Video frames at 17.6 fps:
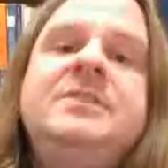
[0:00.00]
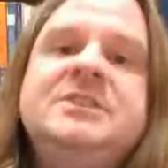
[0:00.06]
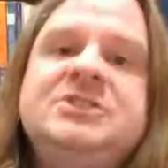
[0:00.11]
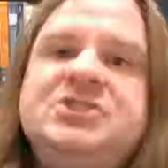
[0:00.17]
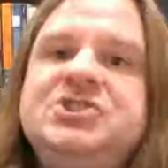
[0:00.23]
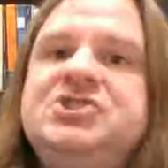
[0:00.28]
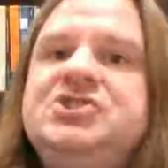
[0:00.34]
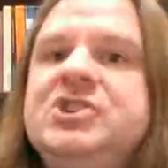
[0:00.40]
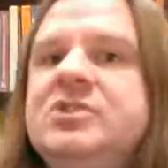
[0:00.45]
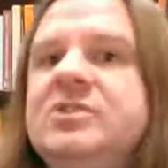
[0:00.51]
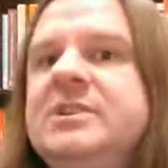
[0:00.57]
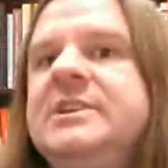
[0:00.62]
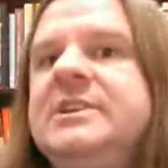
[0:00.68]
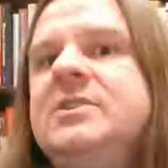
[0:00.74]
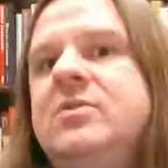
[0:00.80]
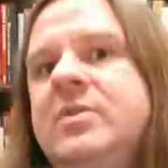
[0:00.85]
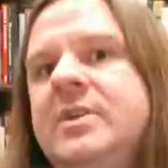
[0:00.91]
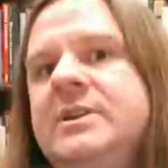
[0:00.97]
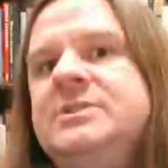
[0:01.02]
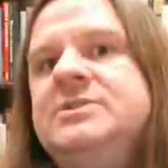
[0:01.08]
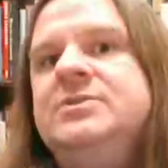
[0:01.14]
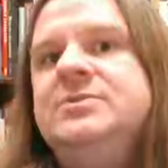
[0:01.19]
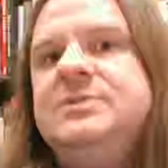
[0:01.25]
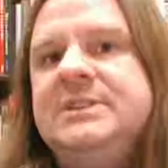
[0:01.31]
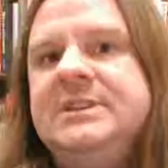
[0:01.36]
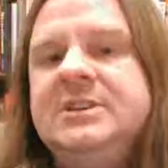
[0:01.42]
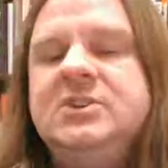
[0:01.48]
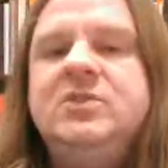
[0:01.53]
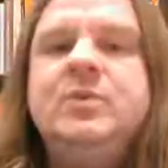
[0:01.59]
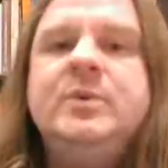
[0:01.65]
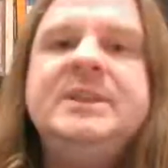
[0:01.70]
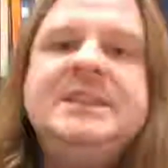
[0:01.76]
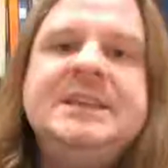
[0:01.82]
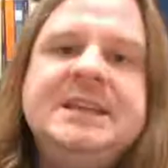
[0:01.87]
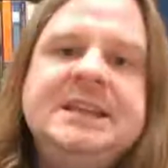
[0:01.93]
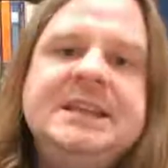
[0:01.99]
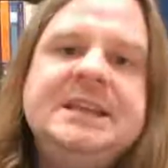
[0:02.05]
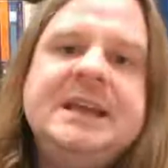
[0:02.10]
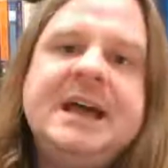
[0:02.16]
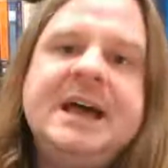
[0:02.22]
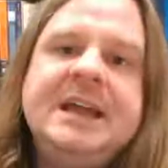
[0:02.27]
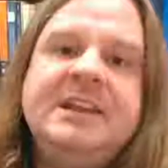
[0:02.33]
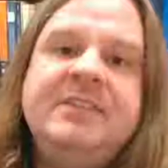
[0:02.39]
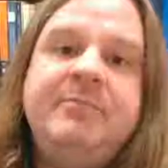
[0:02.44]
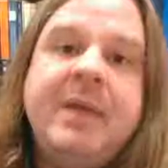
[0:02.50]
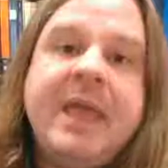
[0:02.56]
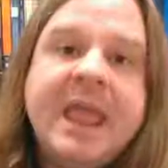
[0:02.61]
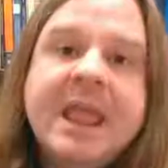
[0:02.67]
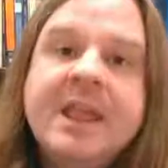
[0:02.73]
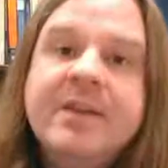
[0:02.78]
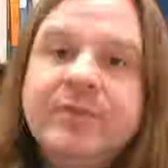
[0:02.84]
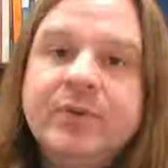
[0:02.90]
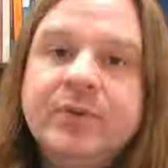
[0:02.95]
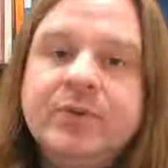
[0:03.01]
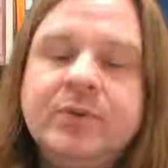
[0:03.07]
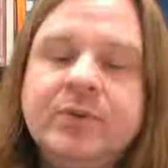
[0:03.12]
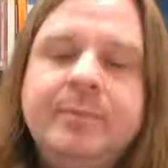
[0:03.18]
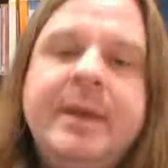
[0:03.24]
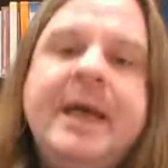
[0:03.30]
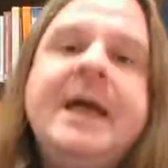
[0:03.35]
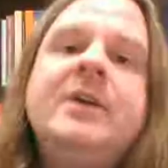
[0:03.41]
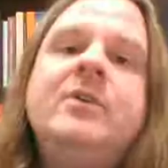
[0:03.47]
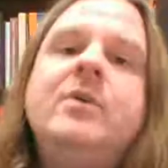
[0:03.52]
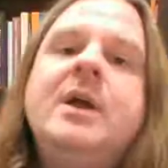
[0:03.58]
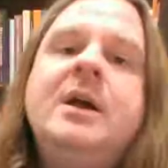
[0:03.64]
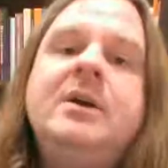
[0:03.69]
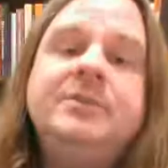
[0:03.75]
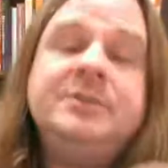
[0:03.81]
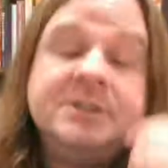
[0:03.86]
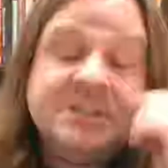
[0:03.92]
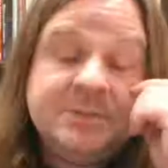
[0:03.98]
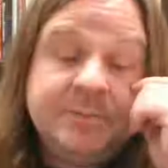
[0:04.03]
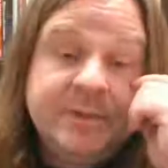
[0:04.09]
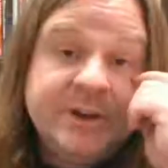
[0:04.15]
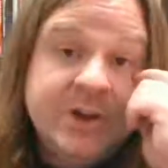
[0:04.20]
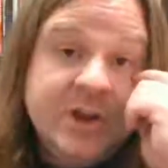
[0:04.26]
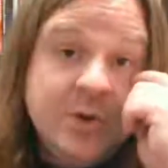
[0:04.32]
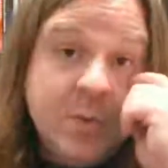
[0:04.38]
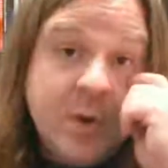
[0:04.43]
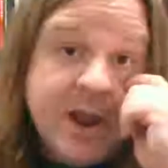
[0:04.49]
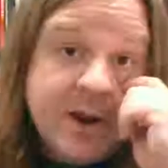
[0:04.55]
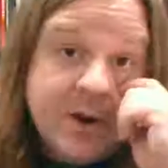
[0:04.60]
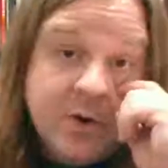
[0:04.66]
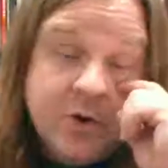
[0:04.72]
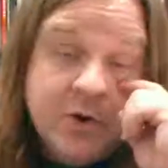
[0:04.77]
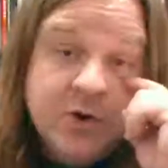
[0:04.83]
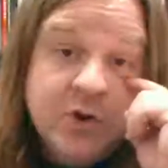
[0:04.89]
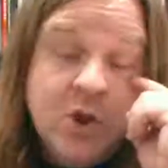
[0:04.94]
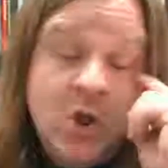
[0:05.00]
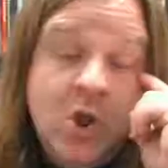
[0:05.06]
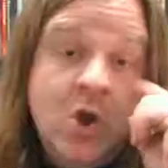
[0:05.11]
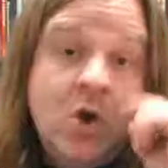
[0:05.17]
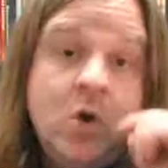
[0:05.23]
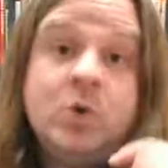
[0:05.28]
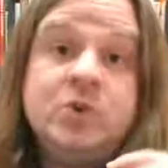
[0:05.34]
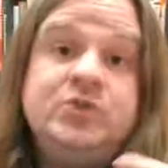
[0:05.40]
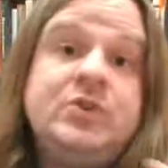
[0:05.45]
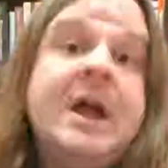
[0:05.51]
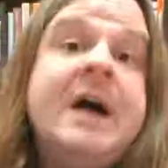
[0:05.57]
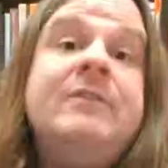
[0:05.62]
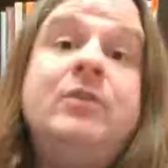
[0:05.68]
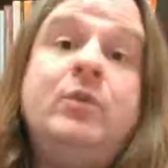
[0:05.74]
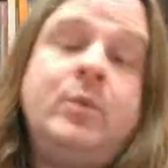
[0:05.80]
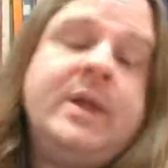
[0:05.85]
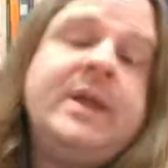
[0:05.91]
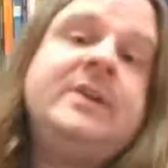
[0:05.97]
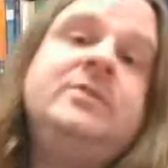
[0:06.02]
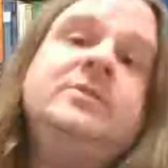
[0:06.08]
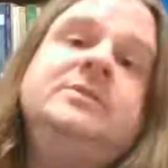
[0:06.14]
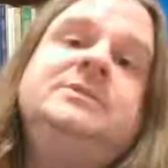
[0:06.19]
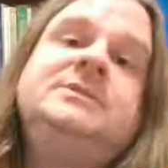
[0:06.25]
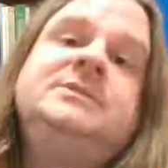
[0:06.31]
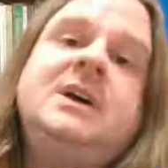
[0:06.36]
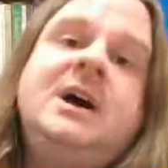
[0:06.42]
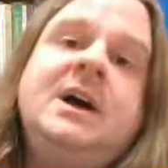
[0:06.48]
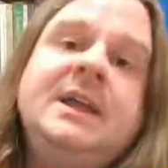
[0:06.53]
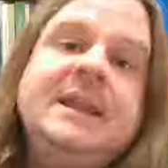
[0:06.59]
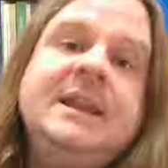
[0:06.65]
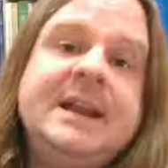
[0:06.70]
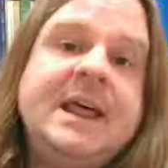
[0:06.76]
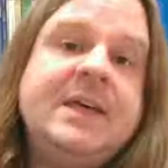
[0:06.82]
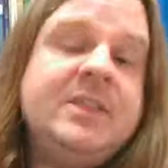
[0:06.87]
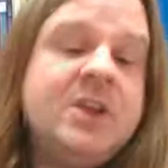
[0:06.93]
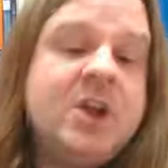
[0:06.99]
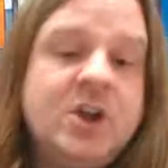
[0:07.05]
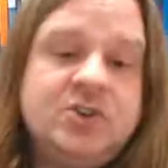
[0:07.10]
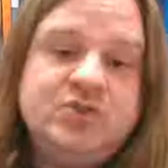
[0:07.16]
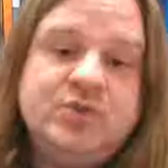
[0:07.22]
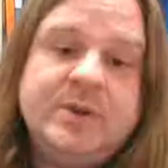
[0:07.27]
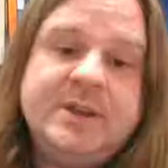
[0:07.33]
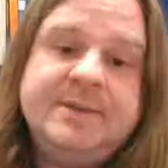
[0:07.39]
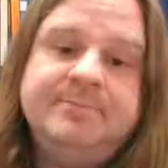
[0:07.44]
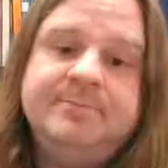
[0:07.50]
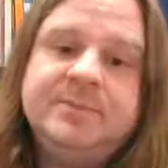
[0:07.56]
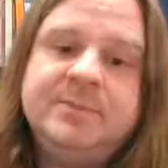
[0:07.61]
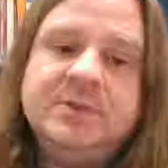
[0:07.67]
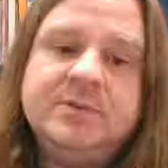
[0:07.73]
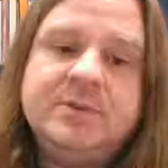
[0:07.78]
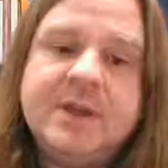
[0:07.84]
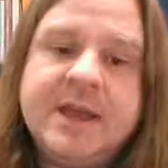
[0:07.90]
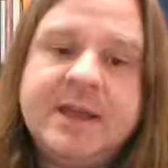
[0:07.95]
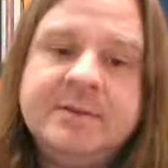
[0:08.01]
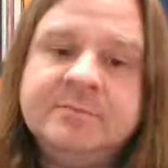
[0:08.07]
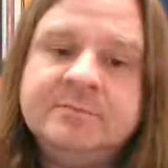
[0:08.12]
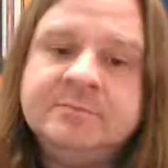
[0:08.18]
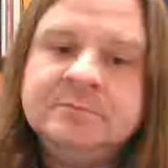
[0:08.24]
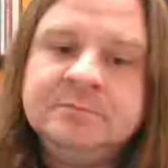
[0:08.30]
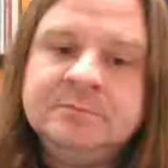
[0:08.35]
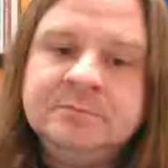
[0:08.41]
This is generally going to deal with any kind of behavioral background, disciplinary record, or travel records in and out of the country. Okay.